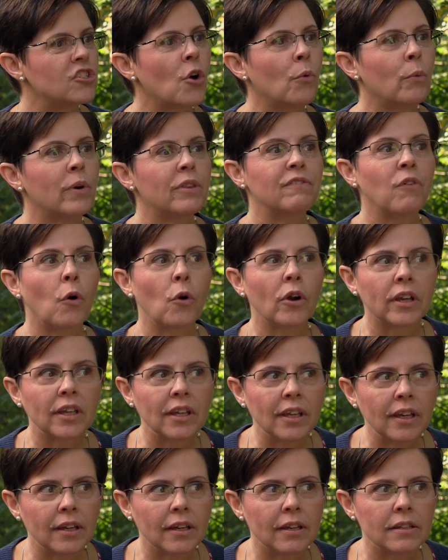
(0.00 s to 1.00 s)
So with yeah. four
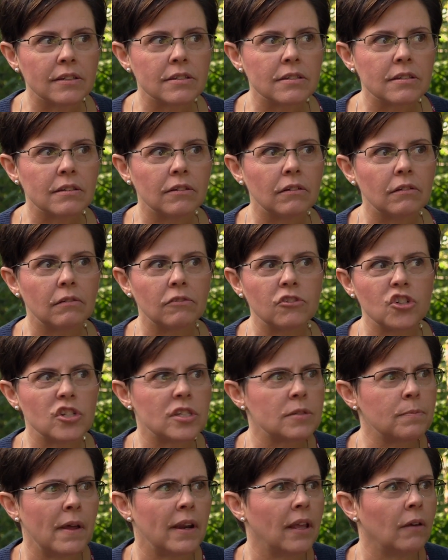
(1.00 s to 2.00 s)
kids,
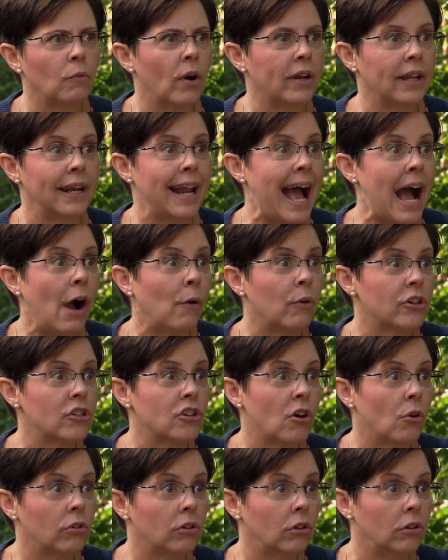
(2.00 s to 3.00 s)
she's spending what an hour
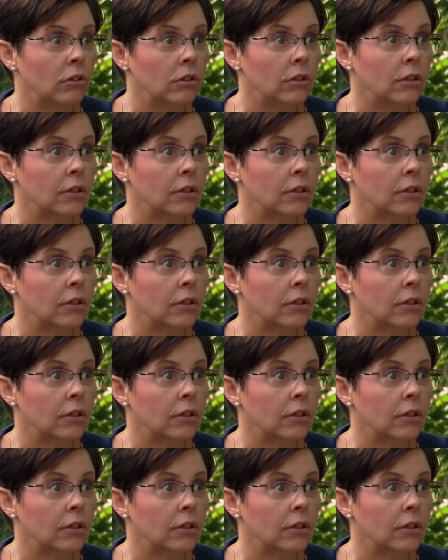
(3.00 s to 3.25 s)
total.